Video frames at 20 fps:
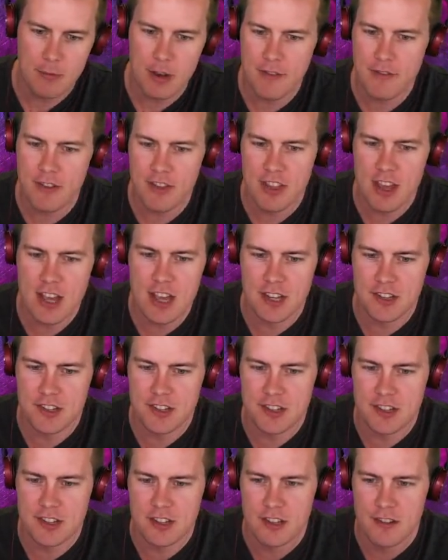I'm loving
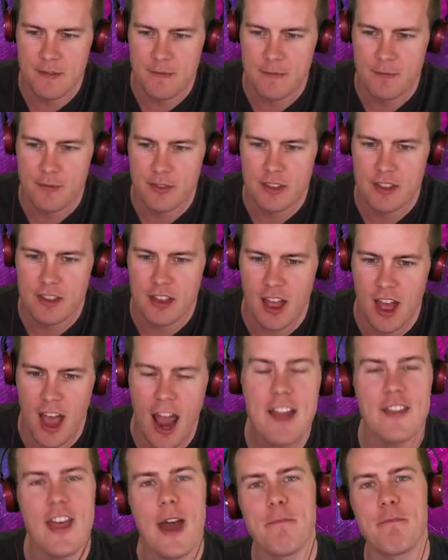this.
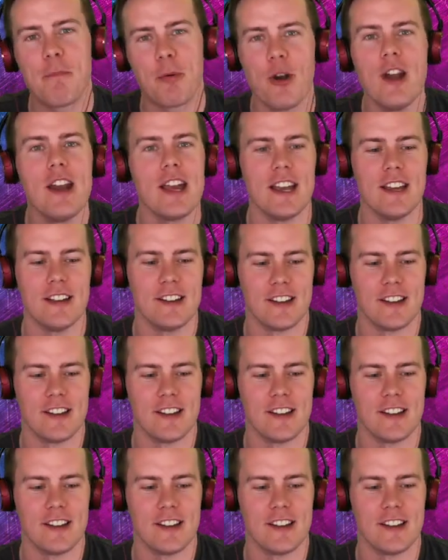Ain't that pretty?